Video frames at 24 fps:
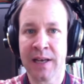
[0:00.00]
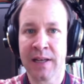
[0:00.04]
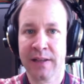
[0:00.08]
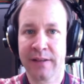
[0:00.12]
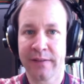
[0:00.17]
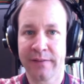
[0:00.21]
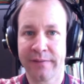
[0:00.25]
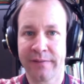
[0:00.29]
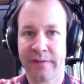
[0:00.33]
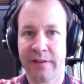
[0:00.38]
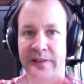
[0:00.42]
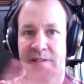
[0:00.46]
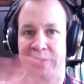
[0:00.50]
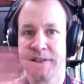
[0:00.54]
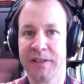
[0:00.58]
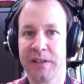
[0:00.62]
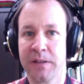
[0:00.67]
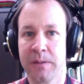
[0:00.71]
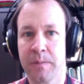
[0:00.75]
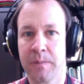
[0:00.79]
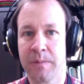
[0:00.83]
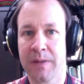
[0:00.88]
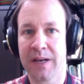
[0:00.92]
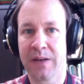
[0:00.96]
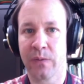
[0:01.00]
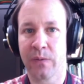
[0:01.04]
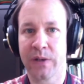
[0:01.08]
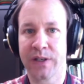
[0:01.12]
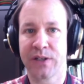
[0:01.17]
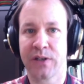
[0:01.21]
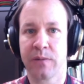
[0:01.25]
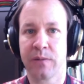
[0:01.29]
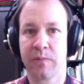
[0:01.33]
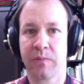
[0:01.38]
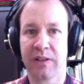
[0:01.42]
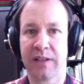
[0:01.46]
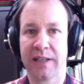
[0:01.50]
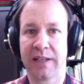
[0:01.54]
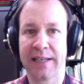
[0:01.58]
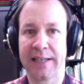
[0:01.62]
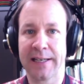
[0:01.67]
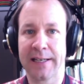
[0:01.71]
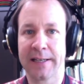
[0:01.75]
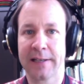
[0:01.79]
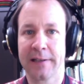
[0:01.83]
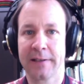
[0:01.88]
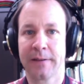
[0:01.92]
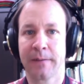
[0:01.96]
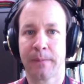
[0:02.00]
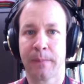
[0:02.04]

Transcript: the volume at which you're playing it.